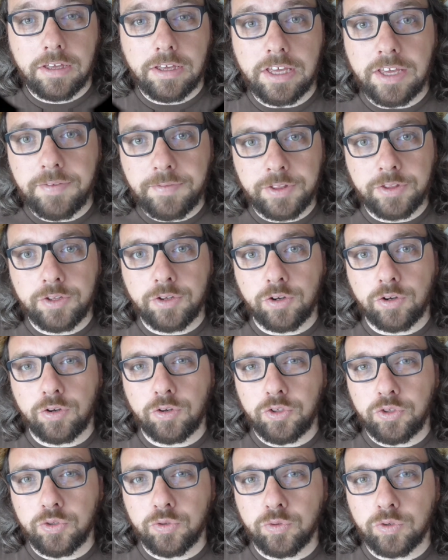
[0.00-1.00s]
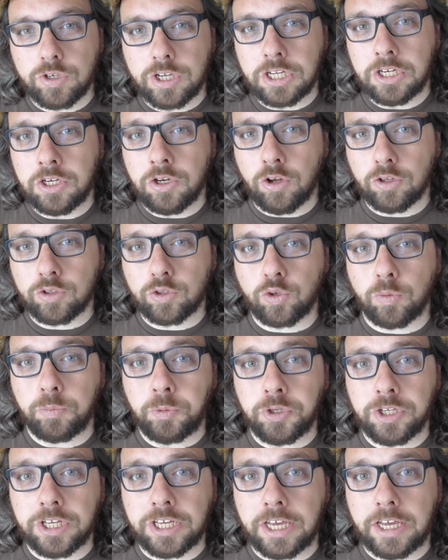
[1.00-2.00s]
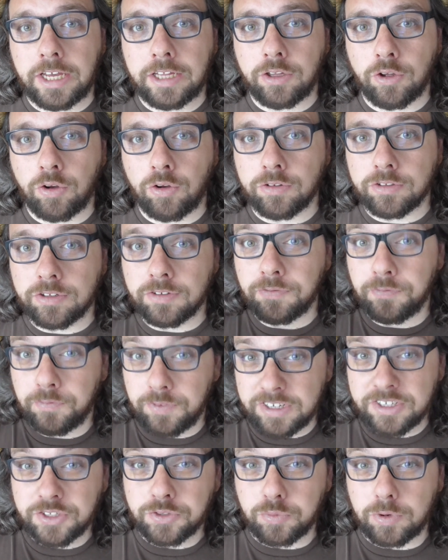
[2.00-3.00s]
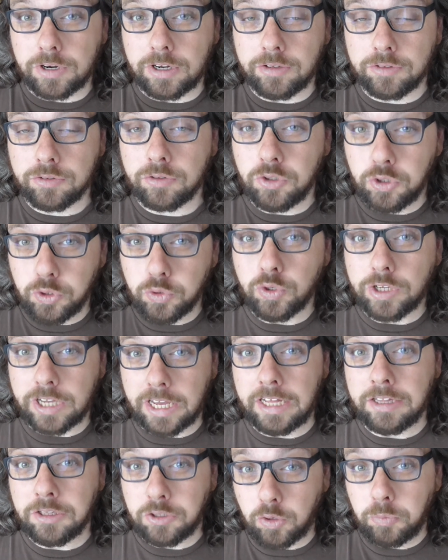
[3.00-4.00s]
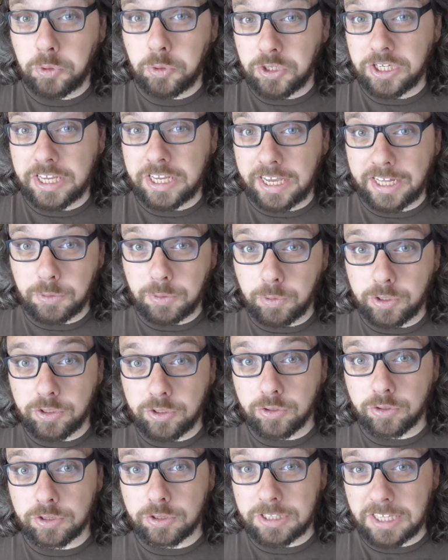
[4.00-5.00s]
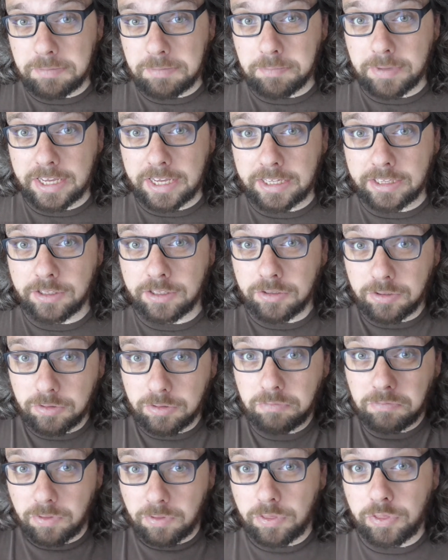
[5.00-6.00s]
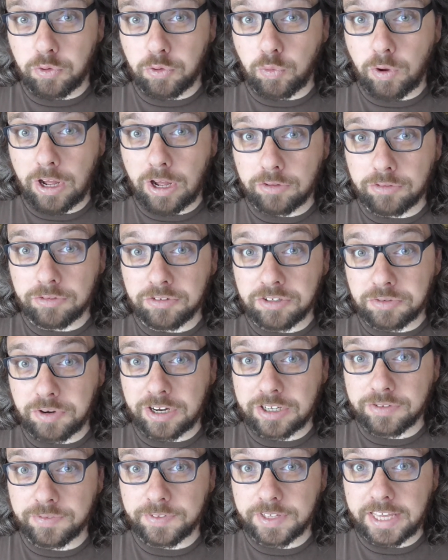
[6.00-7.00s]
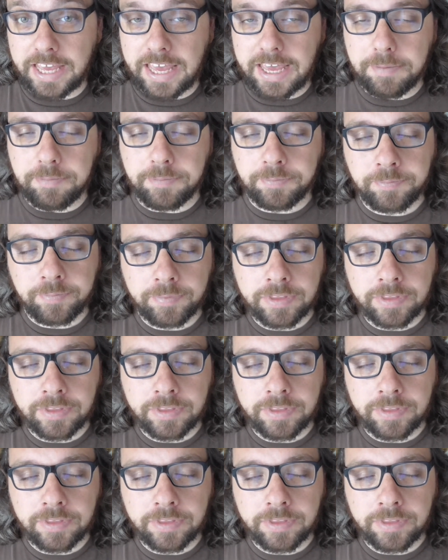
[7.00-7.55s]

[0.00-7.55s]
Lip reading: Even though you cannot communicate on the first round, you can communicate with your teammate throughout the rest of the game.